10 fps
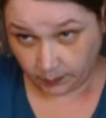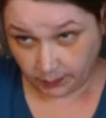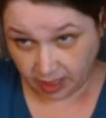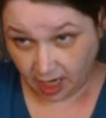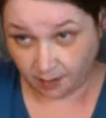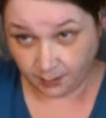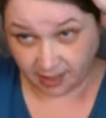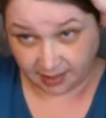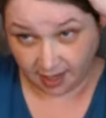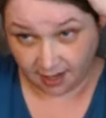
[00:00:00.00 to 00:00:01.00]
top of the
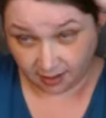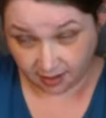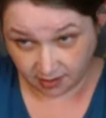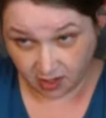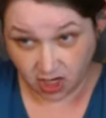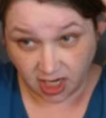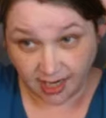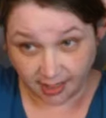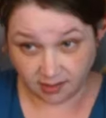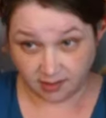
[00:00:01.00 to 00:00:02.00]
socks are
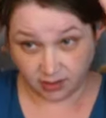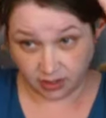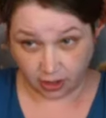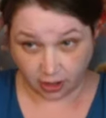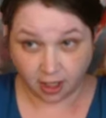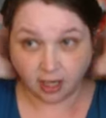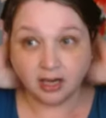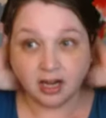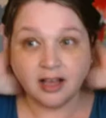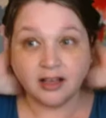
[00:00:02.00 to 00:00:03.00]
nice and secure.
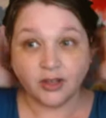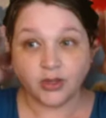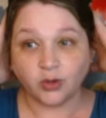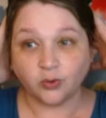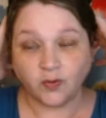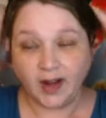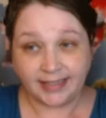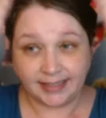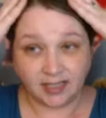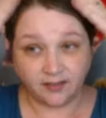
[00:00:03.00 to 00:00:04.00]
The
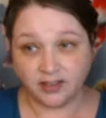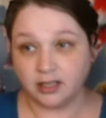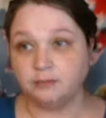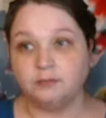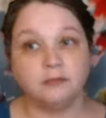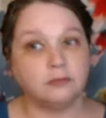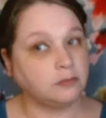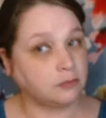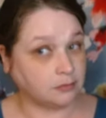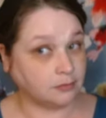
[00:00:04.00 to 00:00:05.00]
rest of them,
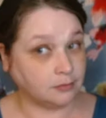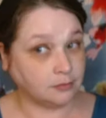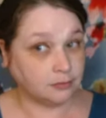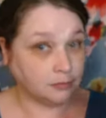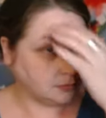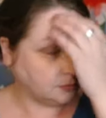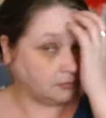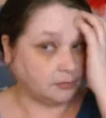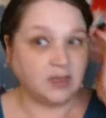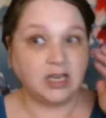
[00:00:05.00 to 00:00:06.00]

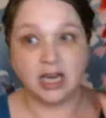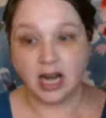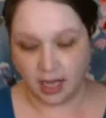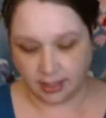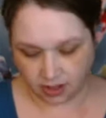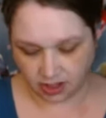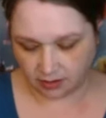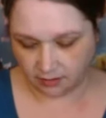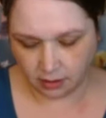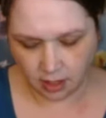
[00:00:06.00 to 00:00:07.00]
not
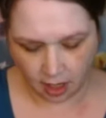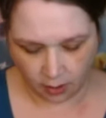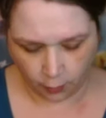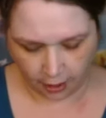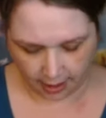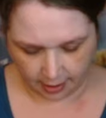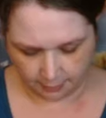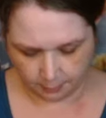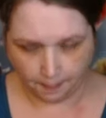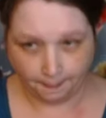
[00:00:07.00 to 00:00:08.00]
quite yet.
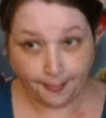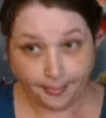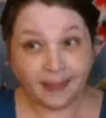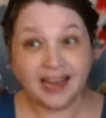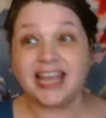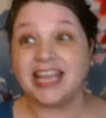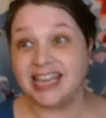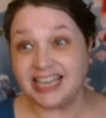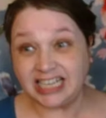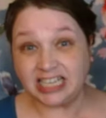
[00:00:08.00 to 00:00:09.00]

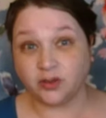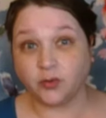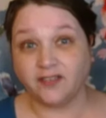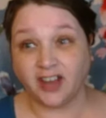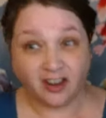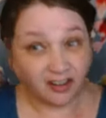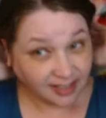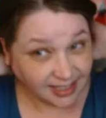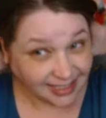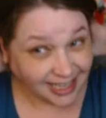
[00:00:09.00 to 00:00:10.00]
And we've got all
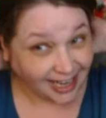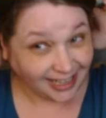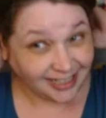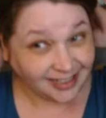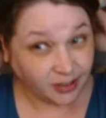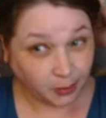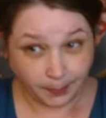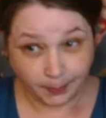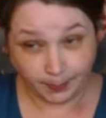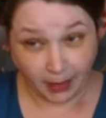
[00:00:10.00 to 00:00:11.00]
these tiny little
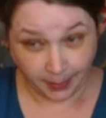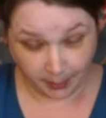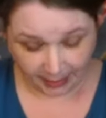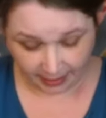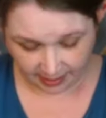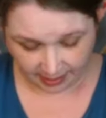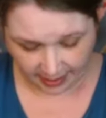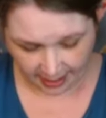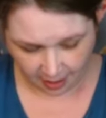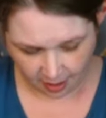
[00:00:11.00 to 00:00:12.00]
bobby pins in
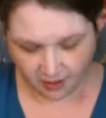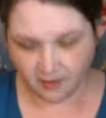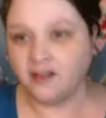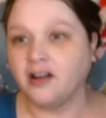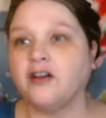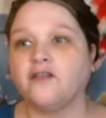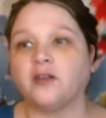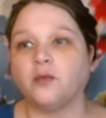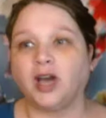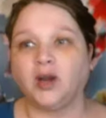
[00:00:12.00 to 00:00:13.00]
there
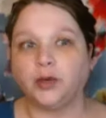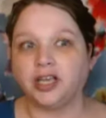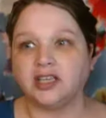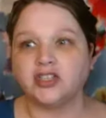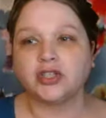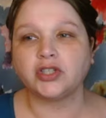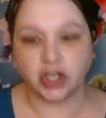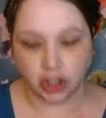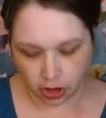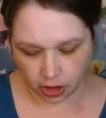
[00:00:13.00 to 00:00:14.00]
from when we
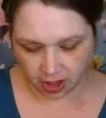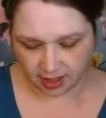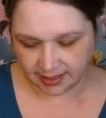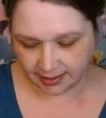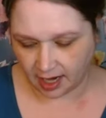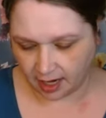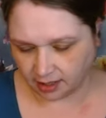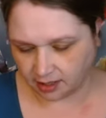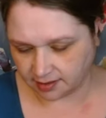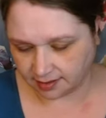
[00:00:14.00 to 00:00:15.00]
secured the
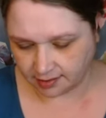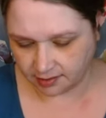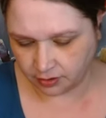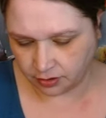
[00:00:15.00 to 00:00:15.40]
socks